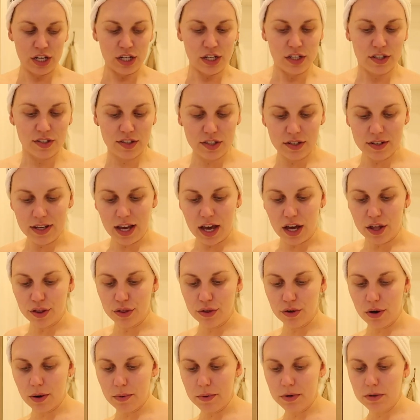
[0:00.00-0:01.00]
So yeah, I
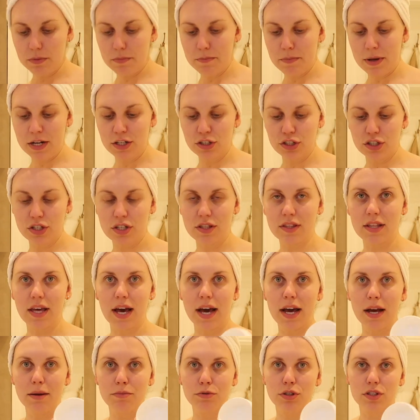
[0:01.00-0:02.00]
thought I would mention
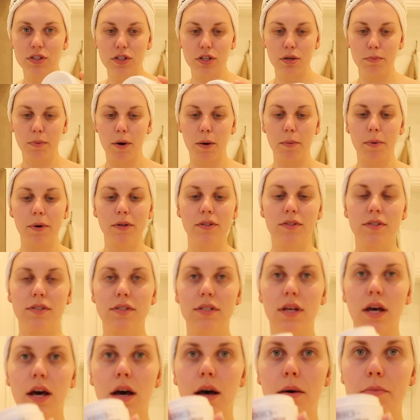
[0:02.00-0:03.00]
that. I'm just gonna pop on
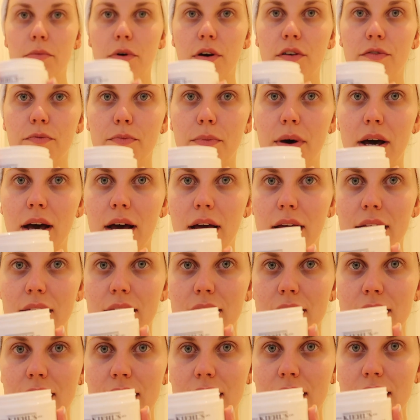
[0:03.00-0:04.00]
some of
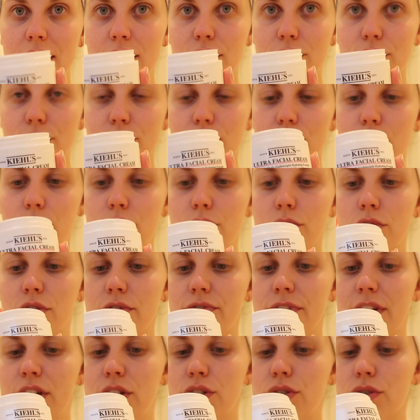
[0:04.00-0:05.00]
my Kiehl's Ultra
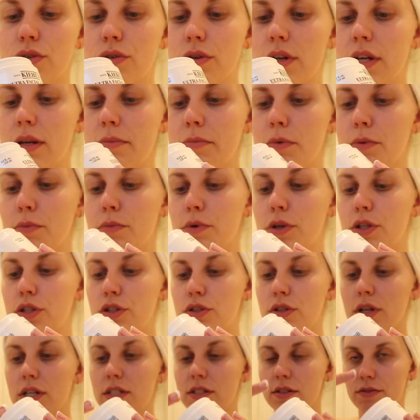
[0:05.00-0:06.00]
Facial Cream and
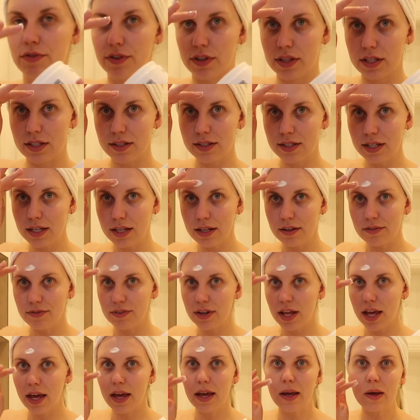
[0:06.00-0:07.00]
Moisturizer for this
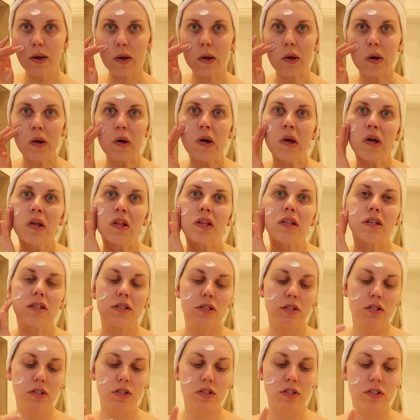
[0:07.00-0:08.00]
evening.
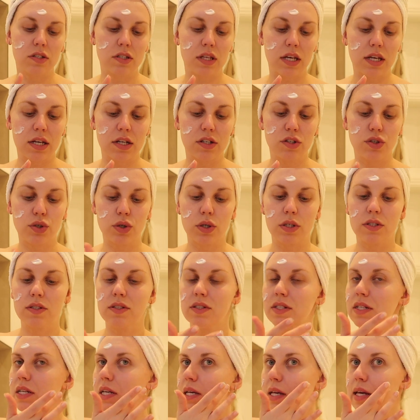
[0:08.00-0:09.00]
This is just like a
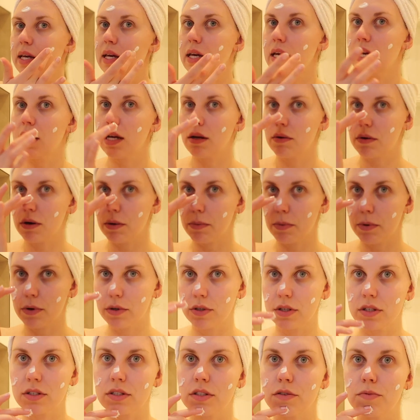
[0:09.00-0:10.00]
trusty hero
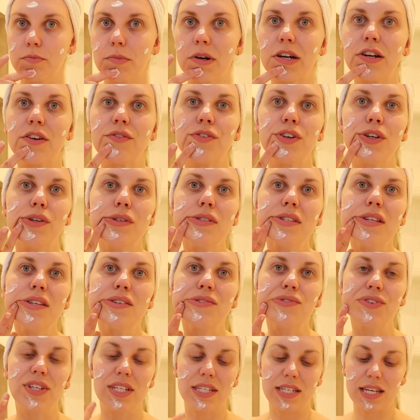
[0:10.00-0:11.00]
product of mine. I've used
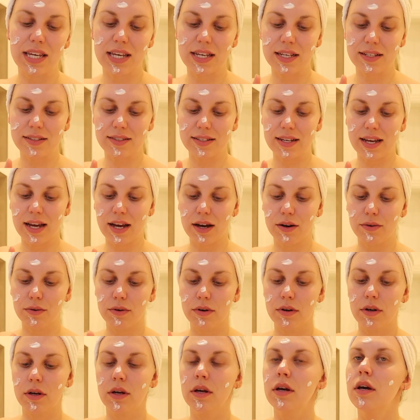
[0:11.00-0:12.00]
this for years
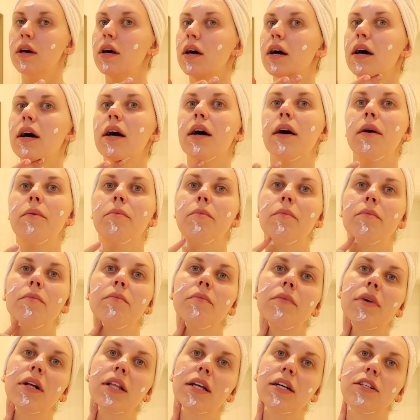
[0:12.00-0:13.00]
now. Um,
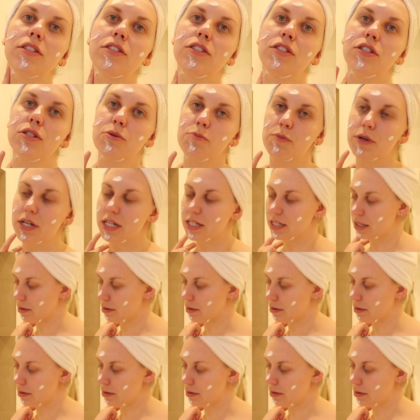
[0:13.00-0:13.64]
I like to just bring it